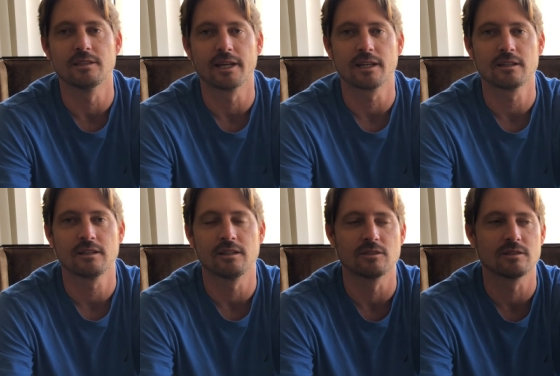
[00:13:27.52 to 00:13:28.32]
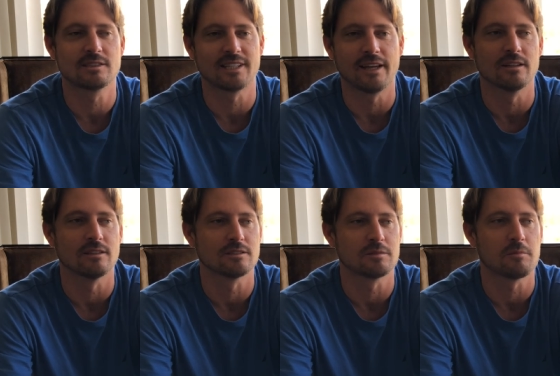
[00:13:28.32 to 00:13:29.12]
like, you know,
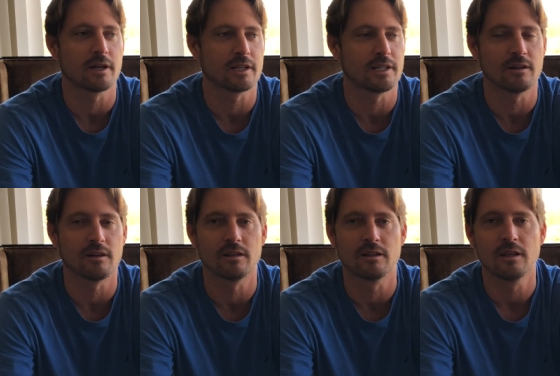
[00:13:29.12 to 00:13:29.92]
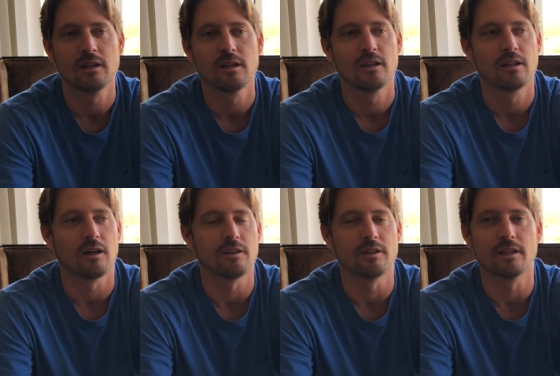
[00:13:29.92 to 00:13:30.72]
sales and marketing, all
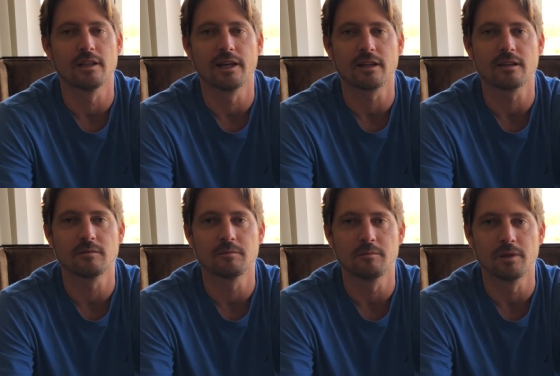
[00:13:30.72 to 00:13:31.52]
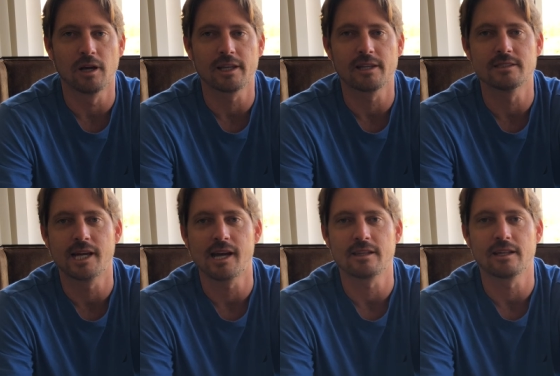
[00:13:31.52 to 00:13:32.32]
the like blocking and
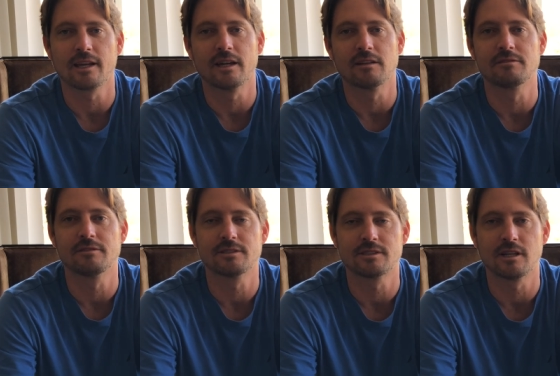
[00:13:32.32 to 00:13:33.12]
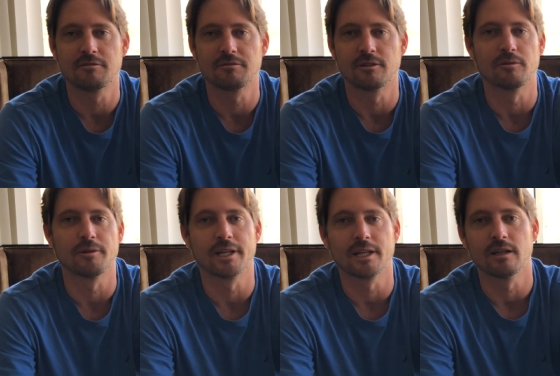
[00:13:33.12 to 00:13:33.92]
tackling kind of stuff for
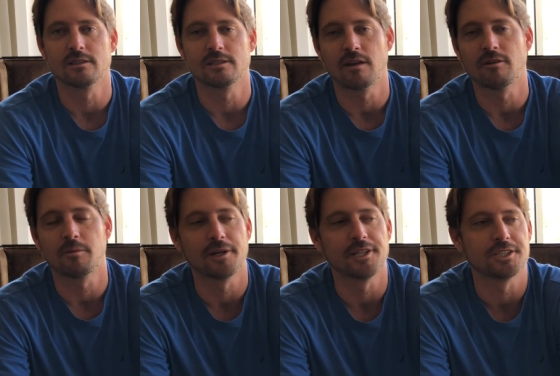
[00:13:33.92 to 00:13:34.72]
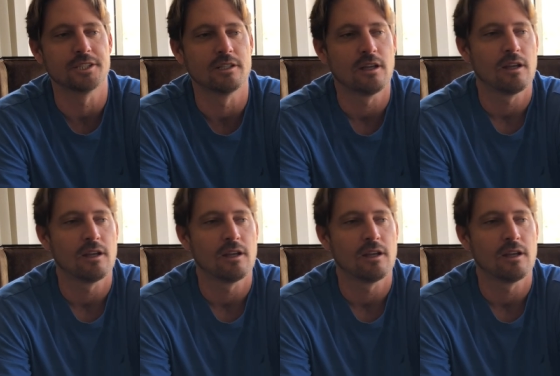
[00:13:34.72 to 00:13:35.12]
running a dive operation.